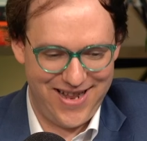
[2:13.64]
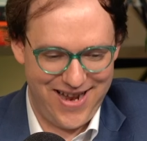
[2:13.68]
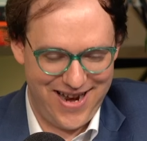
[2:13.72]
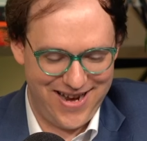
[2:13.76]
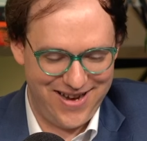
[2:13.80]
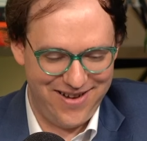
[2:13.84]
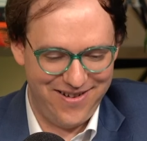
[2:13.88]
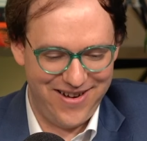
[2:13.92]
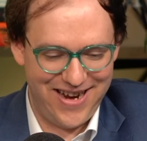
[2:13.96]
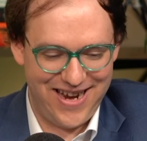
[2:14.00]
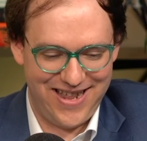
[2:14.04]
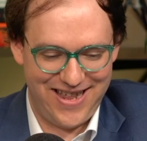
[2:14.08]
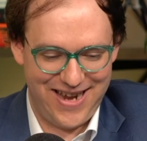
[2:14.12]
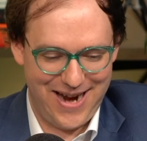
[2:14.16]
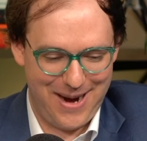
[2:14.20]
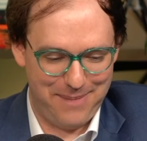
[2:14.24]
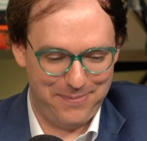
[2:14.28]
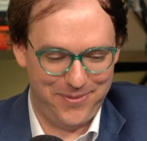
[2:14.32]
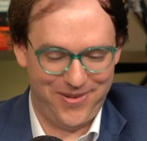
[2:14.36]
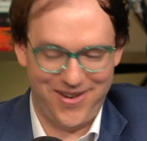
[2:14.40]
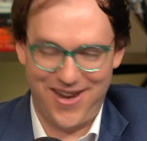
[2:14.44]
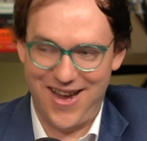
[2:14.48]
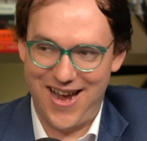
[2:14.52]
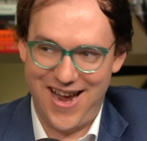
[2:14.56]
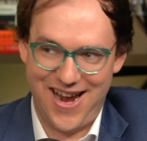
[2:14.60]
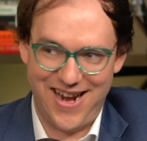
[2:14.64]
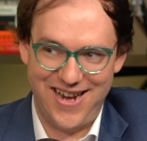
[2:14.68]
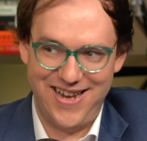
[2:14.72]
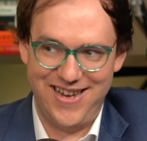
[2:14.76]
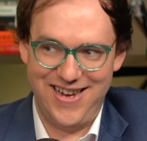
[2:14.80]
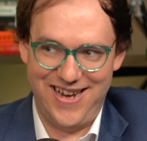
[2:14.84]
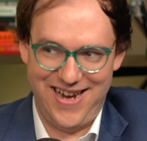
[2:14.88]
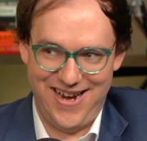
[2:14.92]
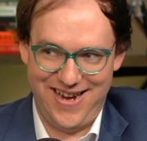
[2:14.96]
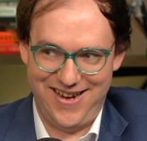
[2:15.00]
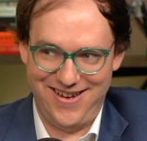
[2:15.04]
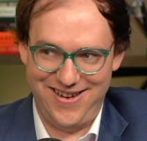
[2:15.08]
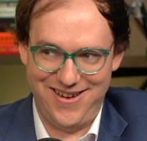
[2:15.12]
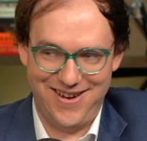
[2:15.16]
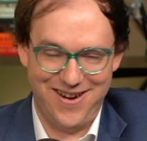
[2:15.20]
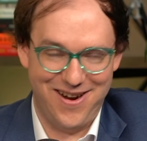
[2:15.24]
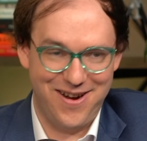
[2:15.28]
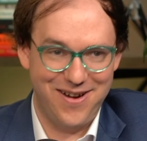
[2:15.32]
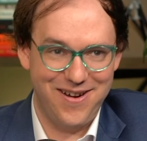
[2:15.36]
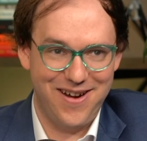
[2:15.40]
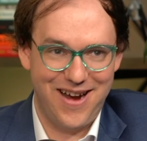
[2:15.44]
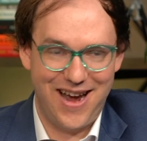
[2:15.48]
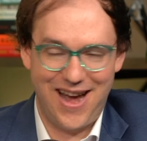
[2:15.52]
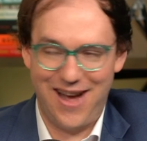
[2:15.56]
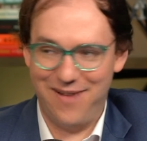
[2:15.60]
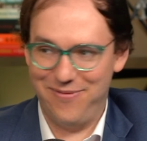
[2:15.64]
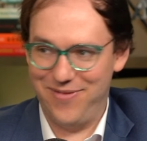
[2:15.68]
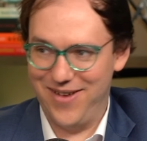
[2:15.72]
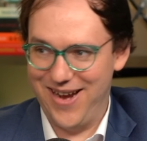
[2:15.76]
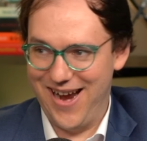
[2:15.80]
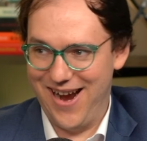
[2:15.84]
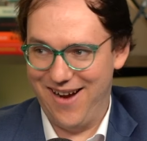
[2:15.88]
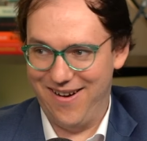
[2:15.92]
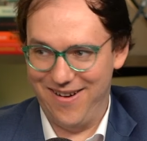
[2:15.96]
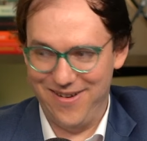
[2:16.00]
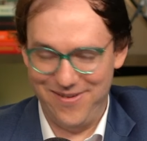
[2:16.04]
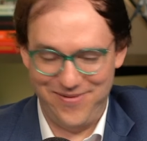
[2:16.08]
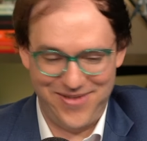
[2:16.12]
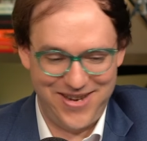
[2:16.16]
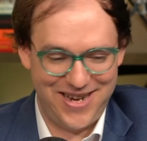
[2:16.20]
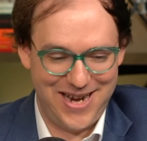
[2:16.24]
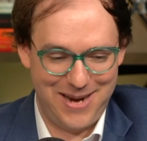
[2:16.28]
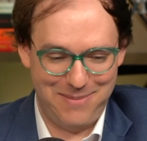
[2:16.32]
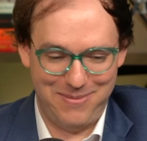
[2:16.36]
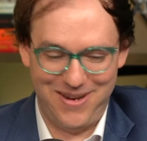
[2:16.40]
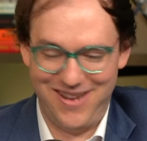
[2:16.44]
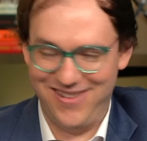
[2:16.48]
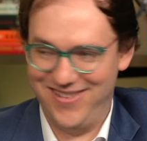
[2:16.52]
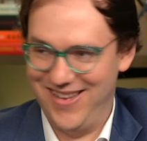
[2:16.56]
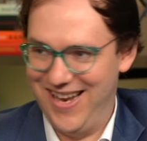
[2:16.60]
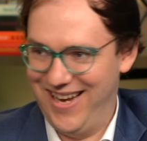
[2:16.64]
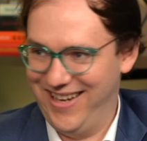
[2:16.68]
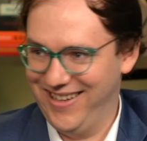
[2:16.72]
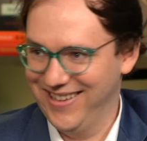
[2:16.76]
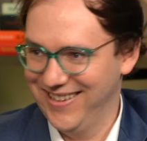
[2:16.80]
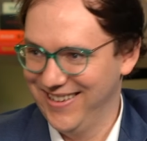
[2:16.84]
you'll hear the upside in, half an hour if you keep listening.